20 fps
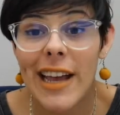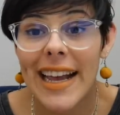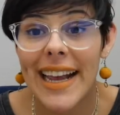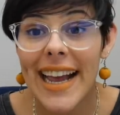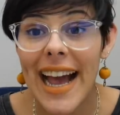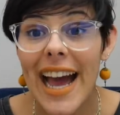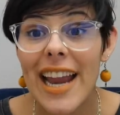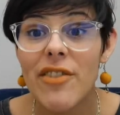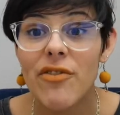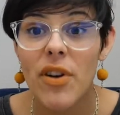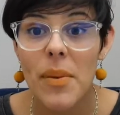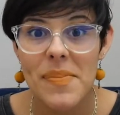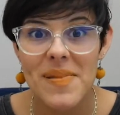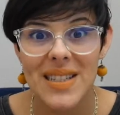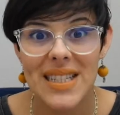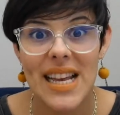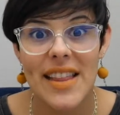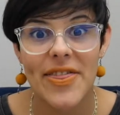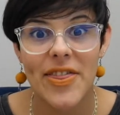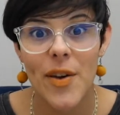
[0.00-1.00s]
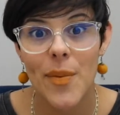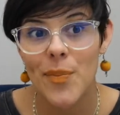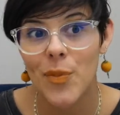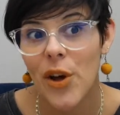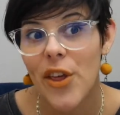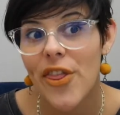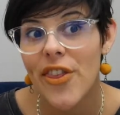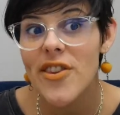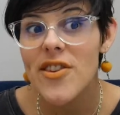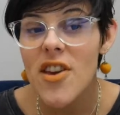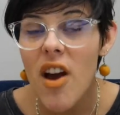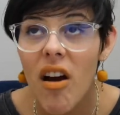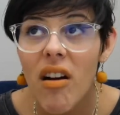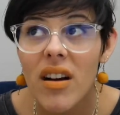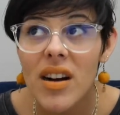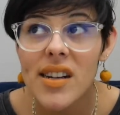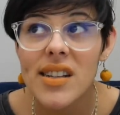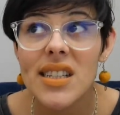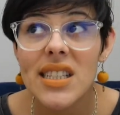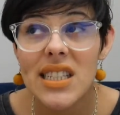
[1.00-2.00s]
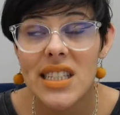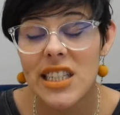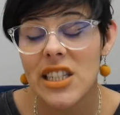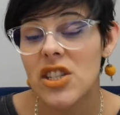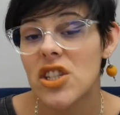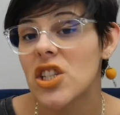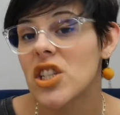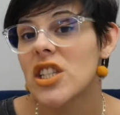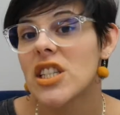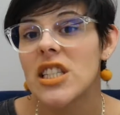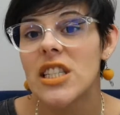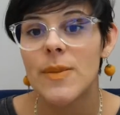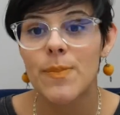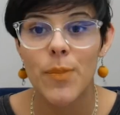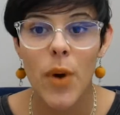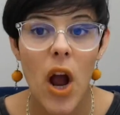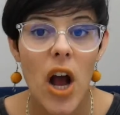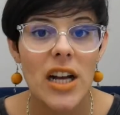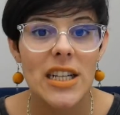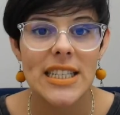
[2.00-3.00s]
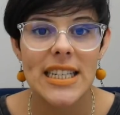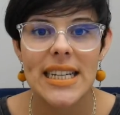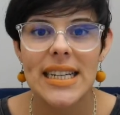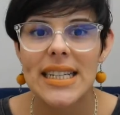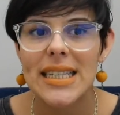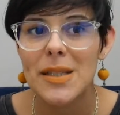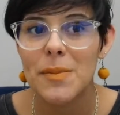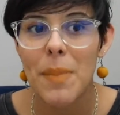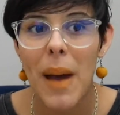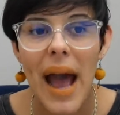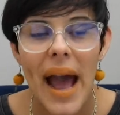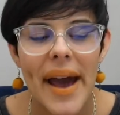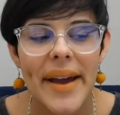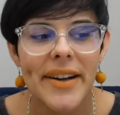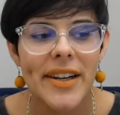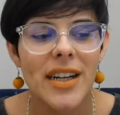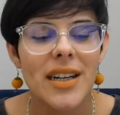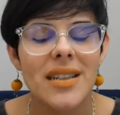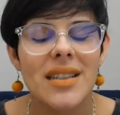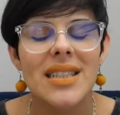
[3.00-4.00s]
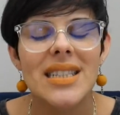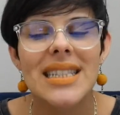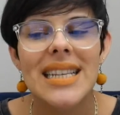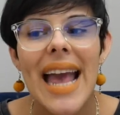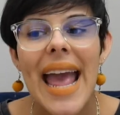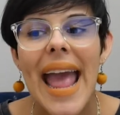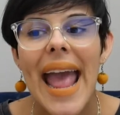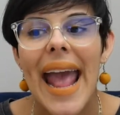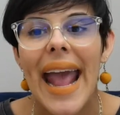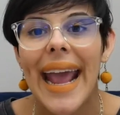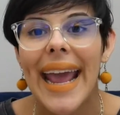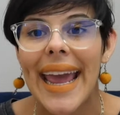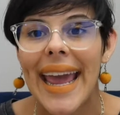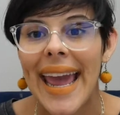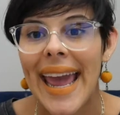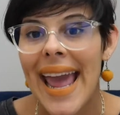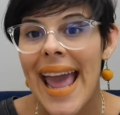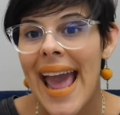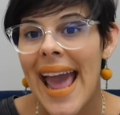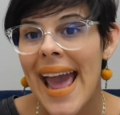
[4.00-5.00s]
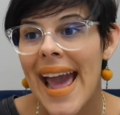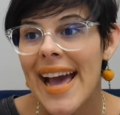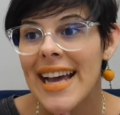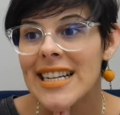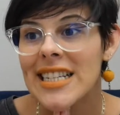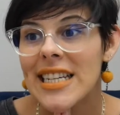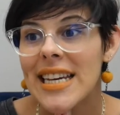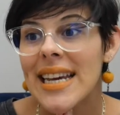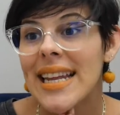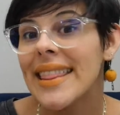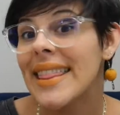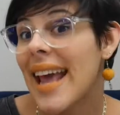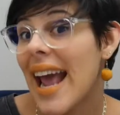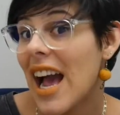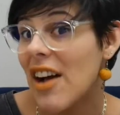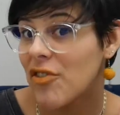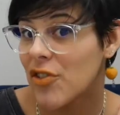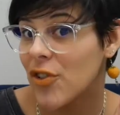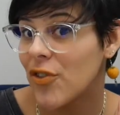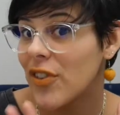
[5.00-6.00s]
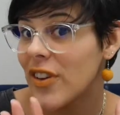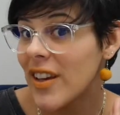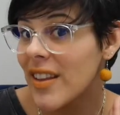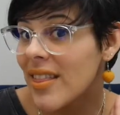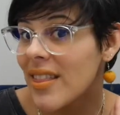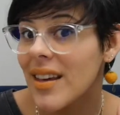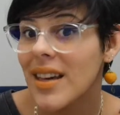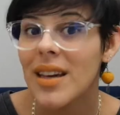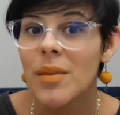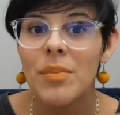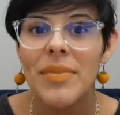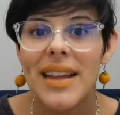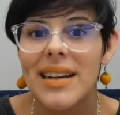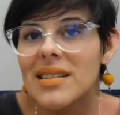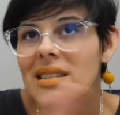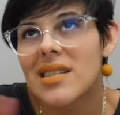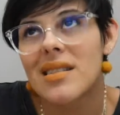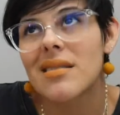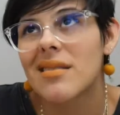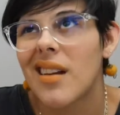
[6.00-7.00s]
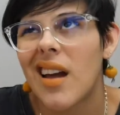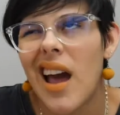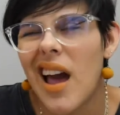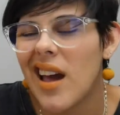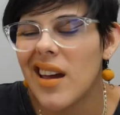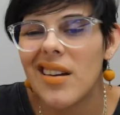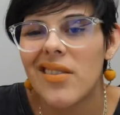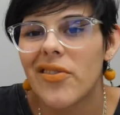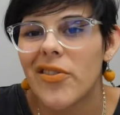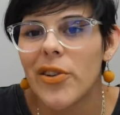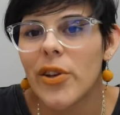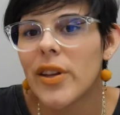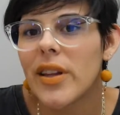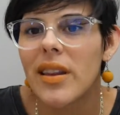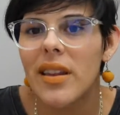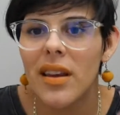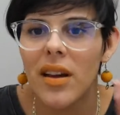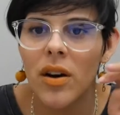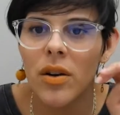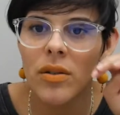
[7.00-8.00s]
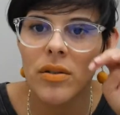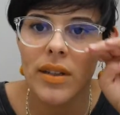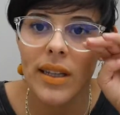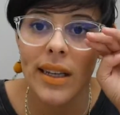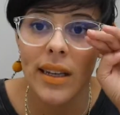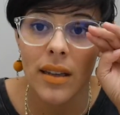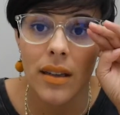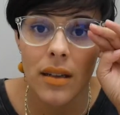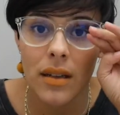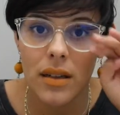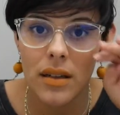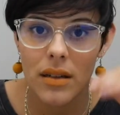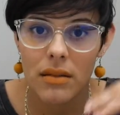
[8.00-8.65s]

kind of represent them with yarn, stitches, projects, patterns, and they have to fit a theme. That's kind of really the only